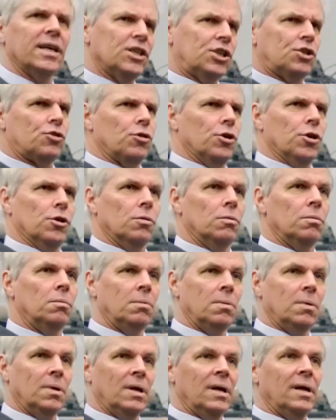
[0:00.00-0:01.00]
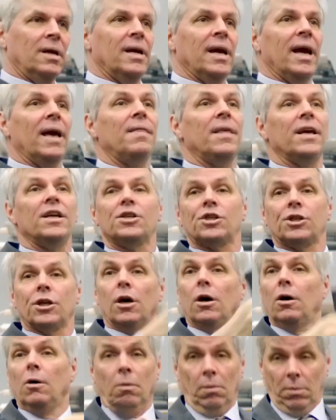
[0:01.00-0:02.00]
is true, and then
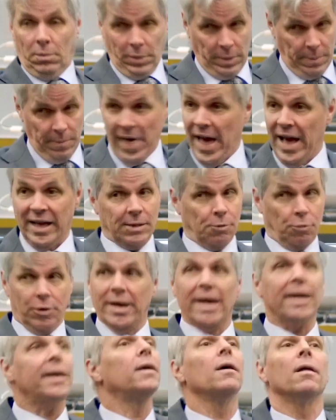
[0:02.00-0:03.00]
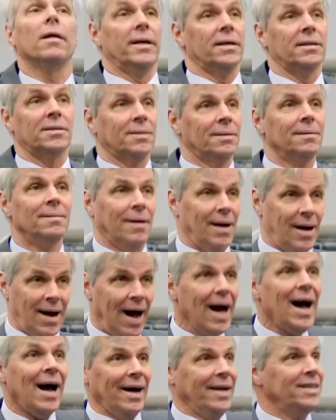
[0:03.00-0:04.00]
show that's ridiculous.
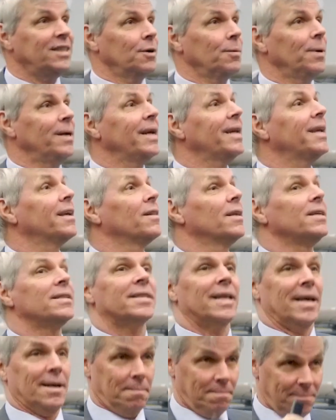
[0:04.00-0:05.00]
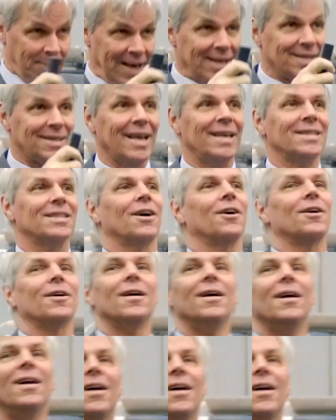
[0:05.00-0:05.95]
Aha, it's a ridiculous thing. That's our